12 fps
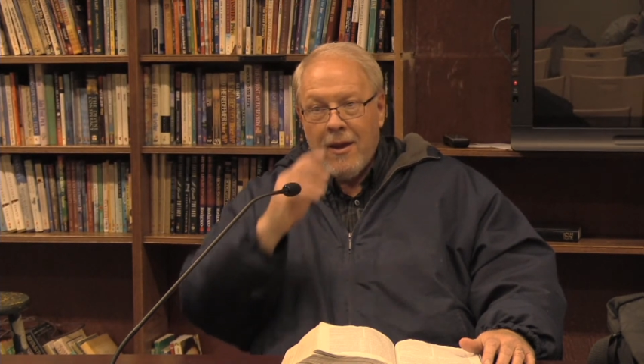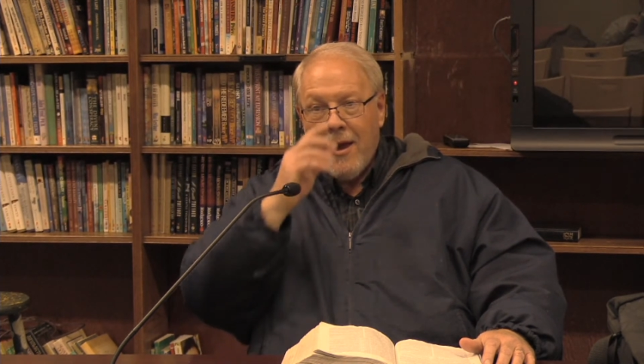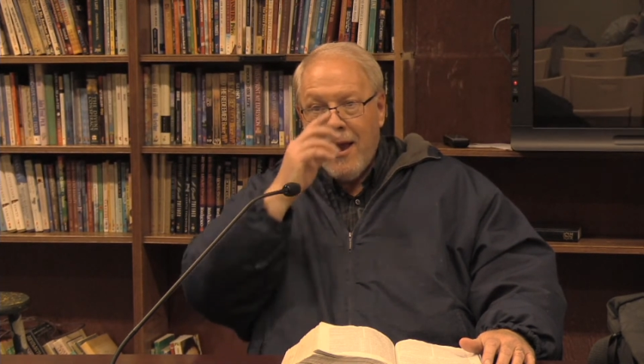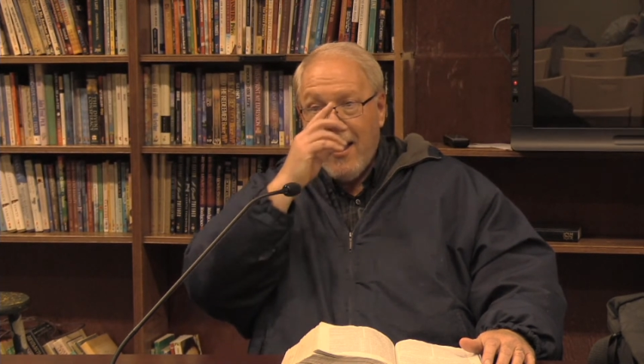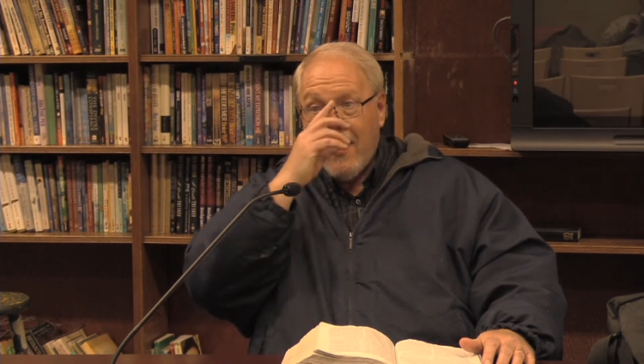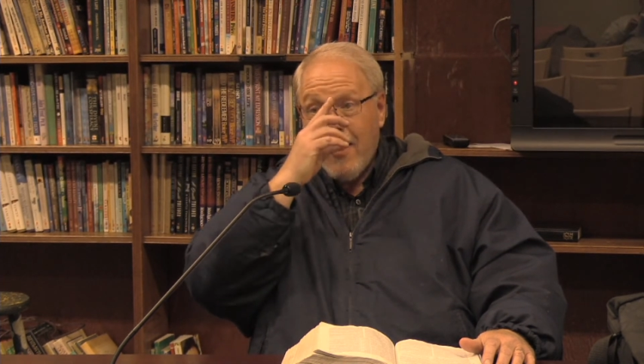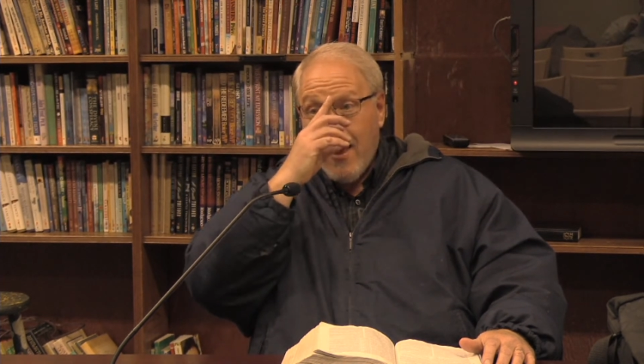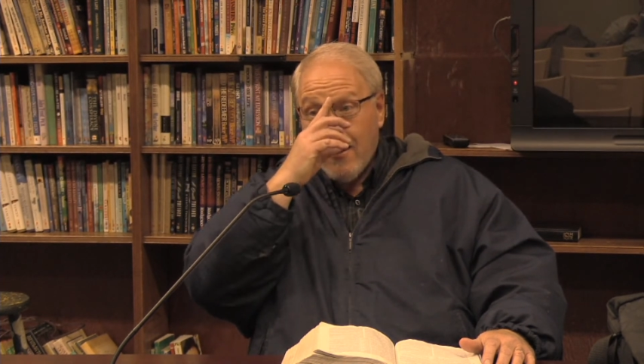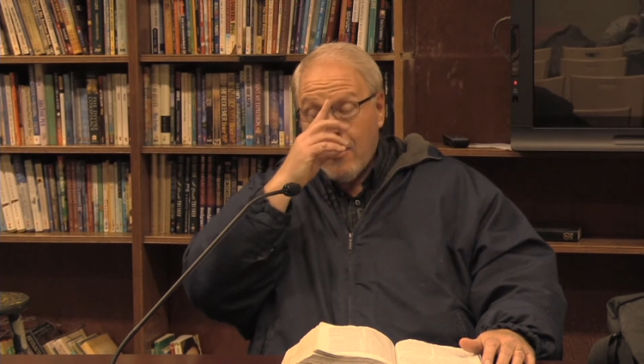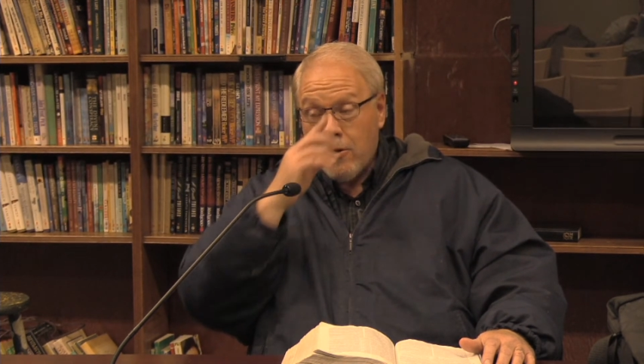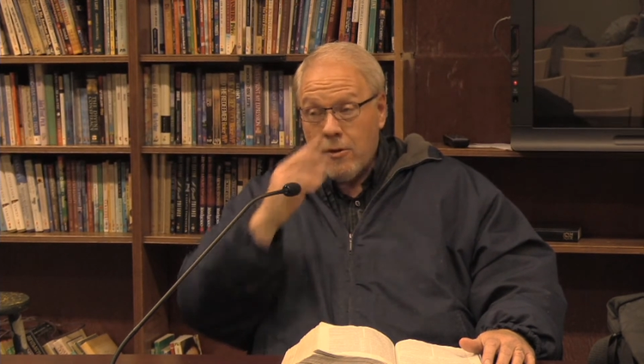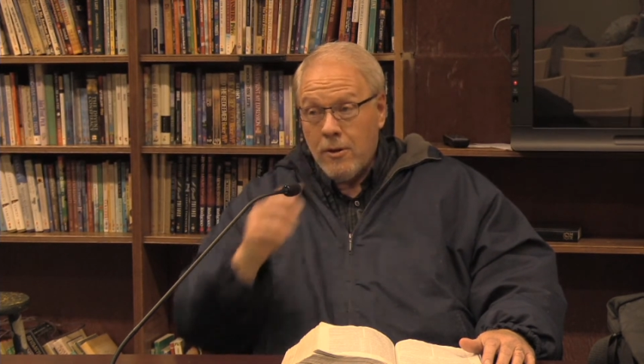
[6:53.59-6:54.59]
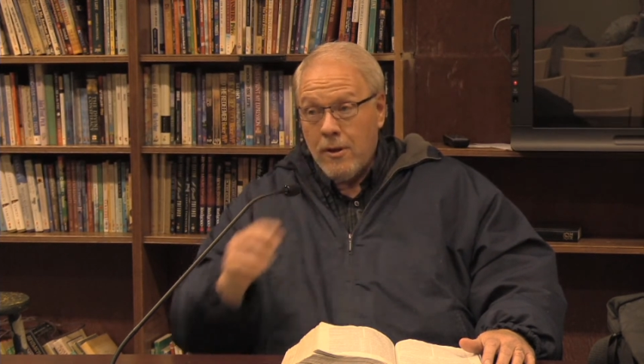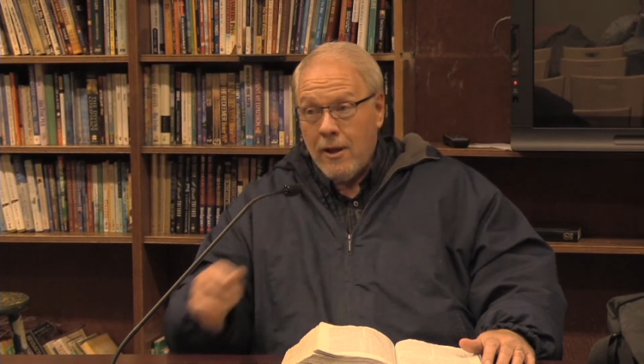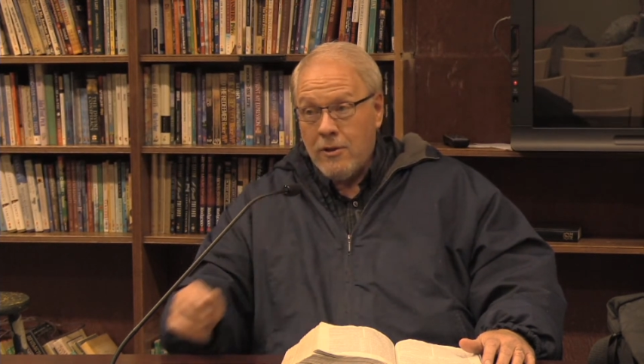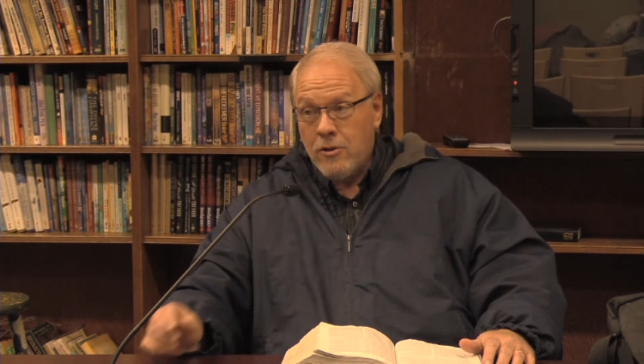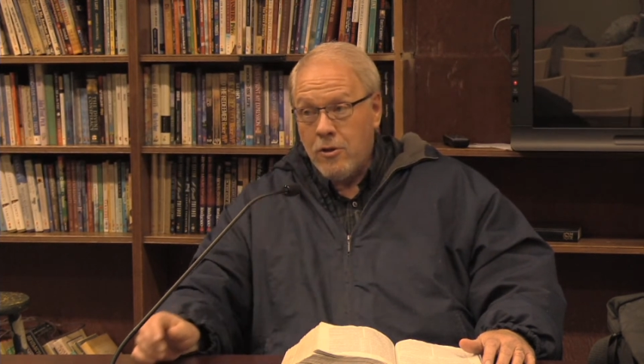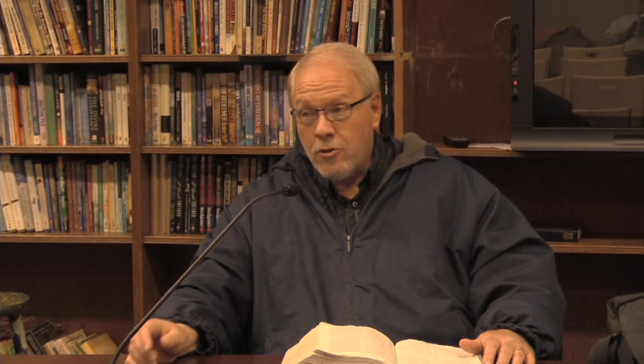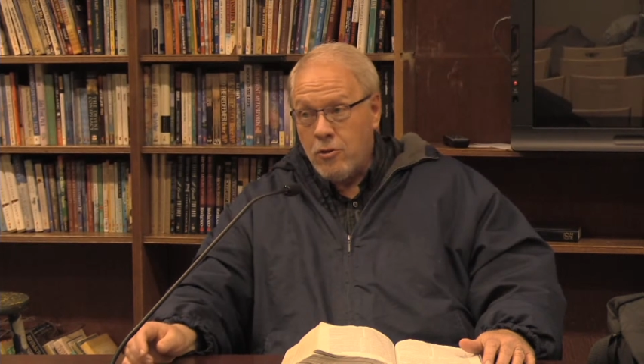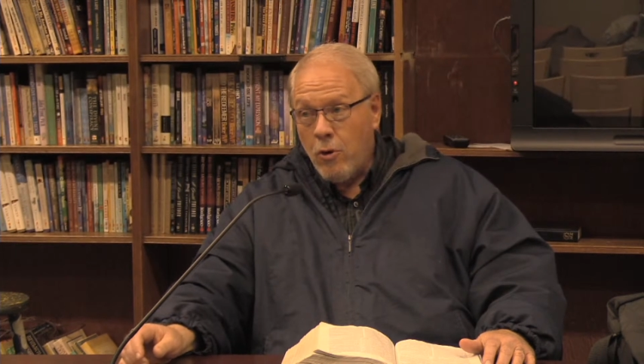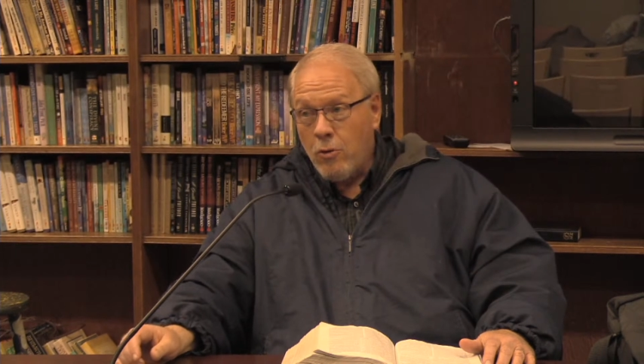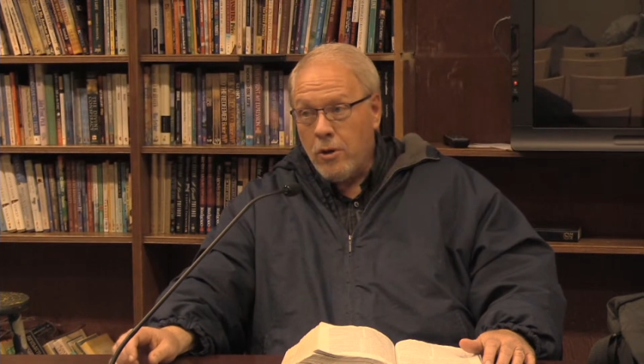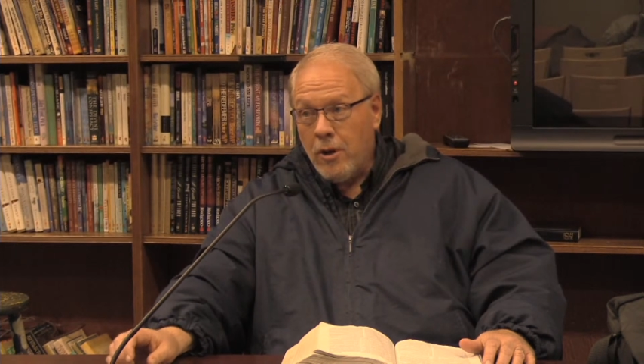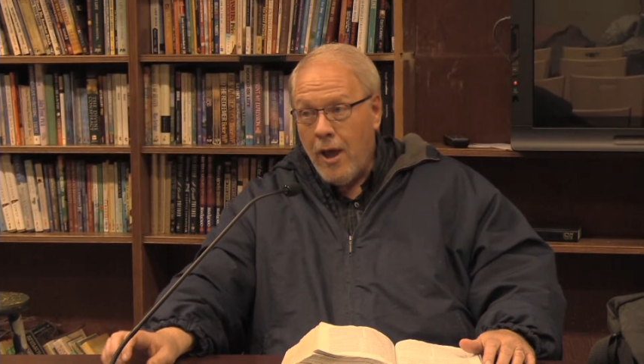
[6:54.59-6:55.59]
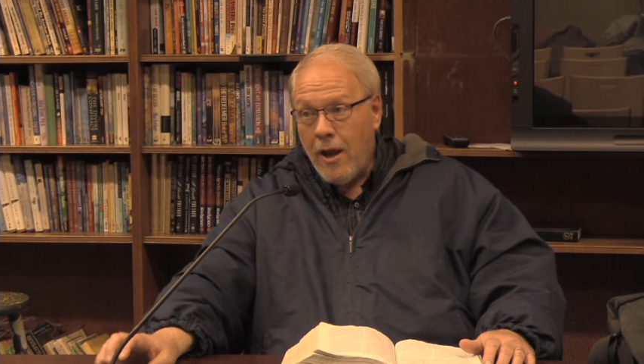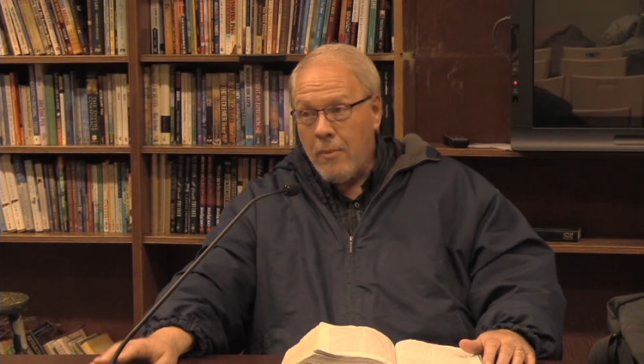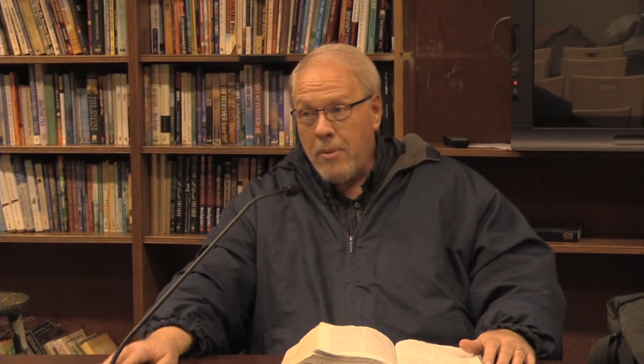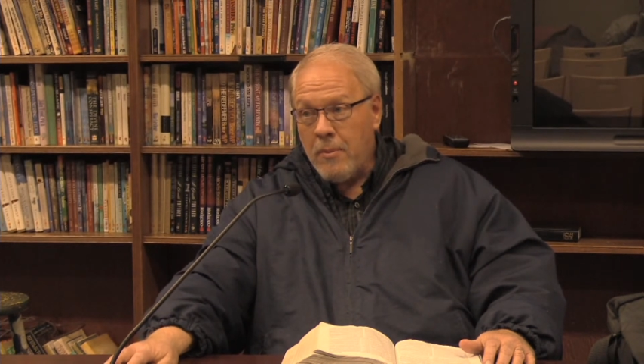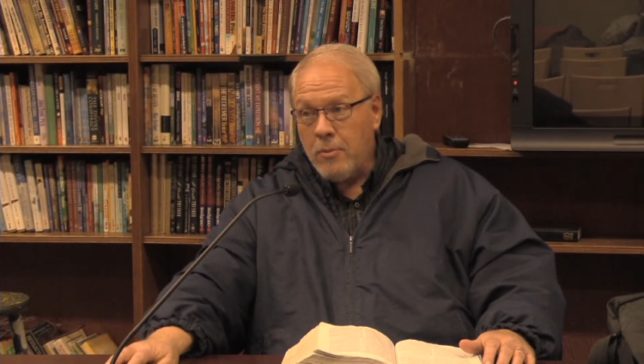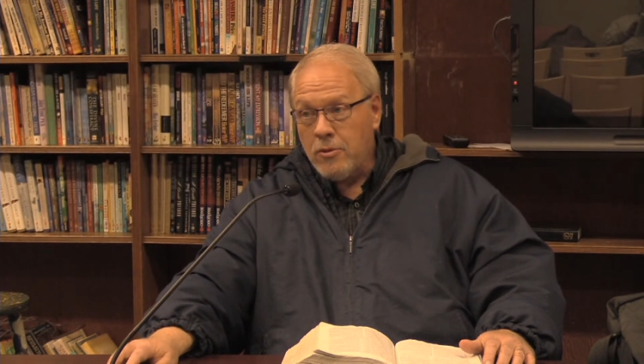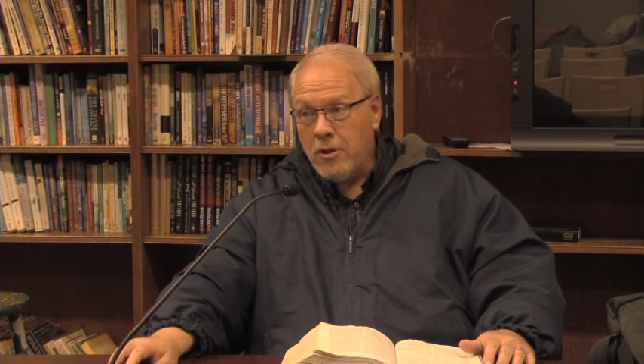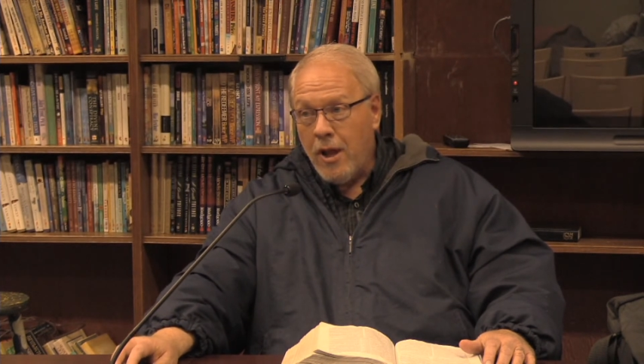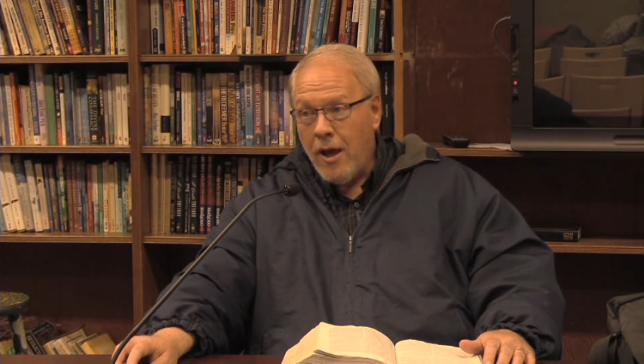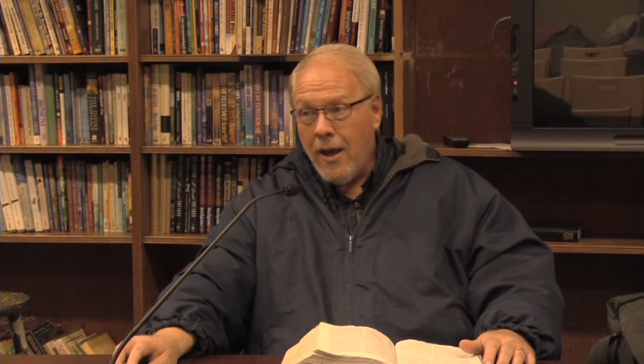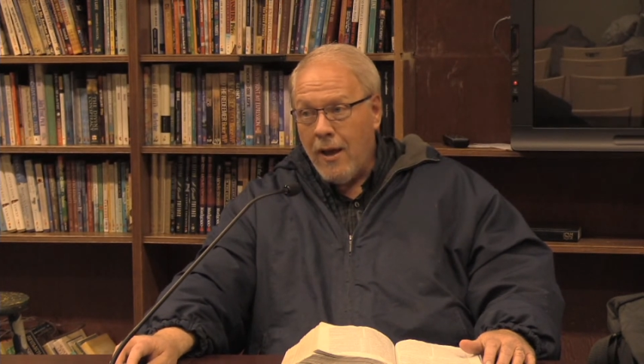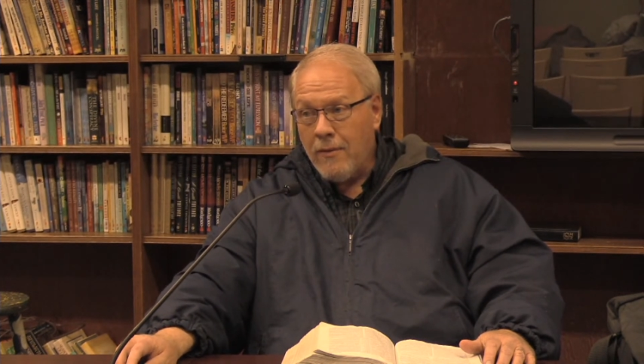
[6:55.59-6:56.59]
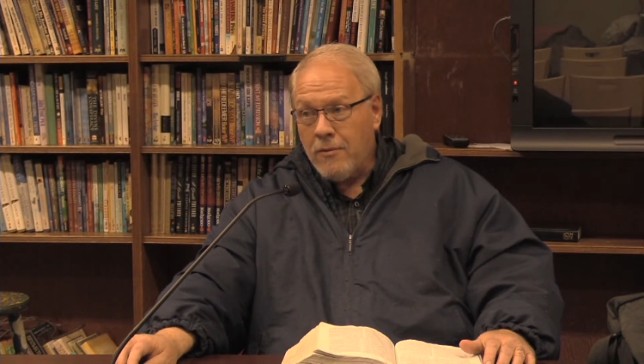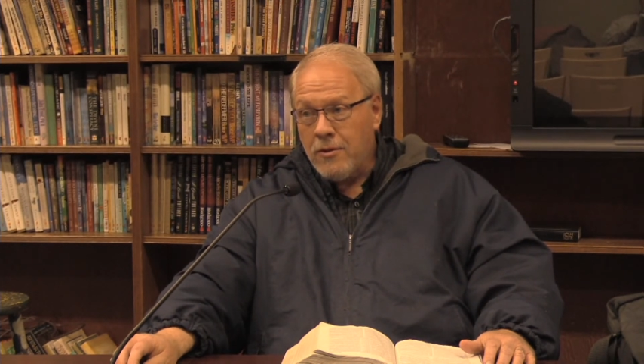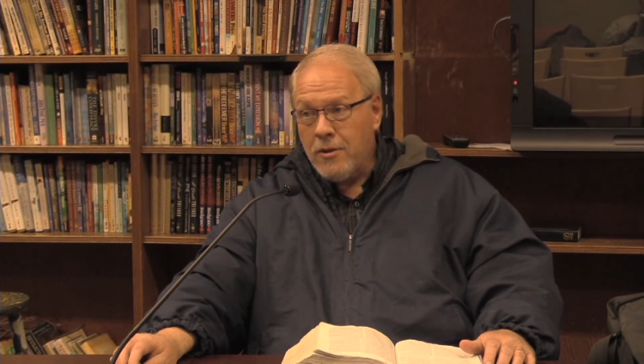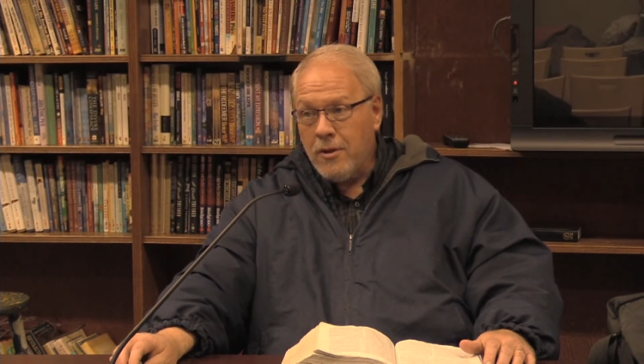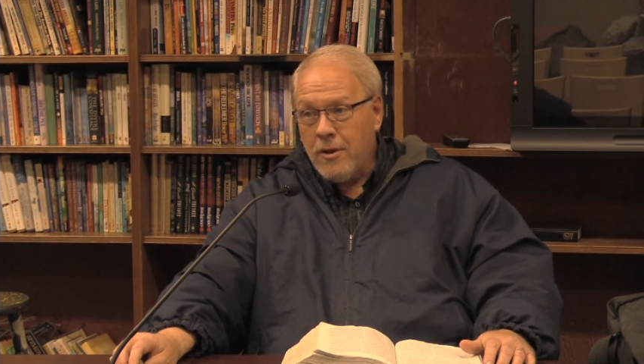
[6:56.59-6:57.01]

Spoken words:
And that's controlled a lot of people's lives.